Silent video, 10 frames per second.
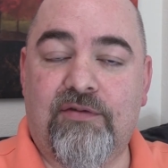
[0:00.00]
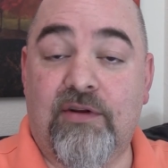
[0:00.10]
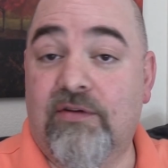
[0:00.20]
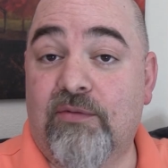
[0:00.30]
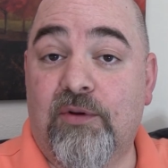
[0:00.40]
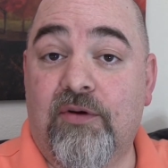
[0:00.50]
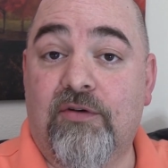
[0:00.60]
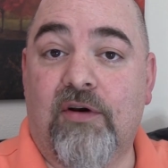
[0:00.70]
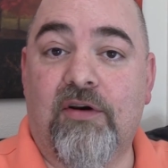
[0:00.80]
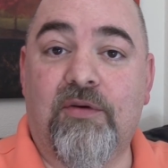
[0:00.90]
So this is what they're
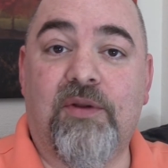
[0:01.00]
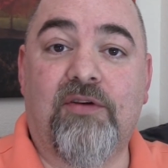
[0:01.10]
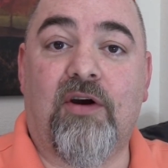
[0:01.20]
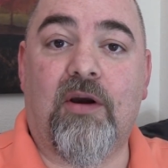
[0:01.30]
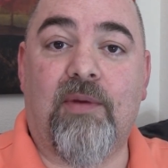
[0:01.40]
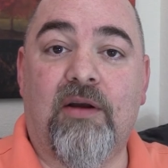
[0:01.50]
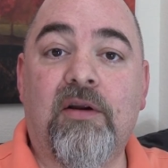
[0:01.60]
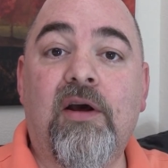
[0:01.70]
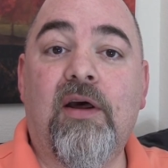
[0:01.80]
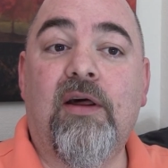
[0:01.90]
trying to do when they talk about
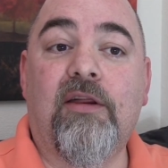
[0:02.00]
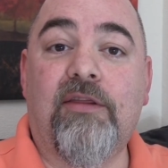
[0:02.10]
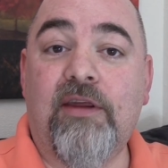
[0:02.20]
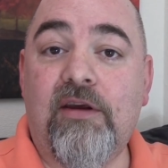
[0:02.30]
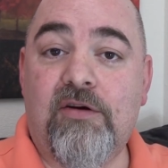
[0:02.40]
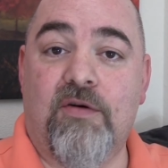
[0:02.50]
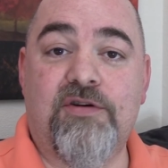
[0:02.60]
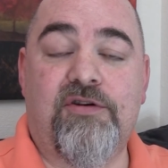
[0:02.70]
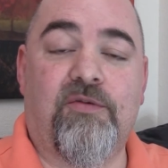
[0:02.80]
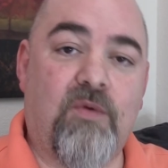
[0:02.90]
the
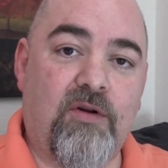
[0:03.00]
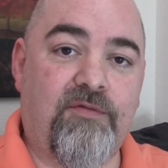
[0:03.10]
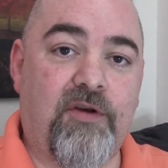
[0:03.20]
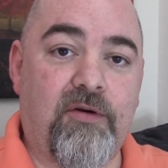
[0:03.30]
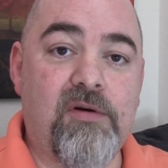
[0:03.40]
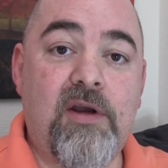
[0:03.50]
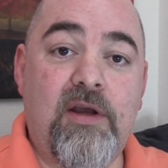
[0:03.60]
Christian worldview.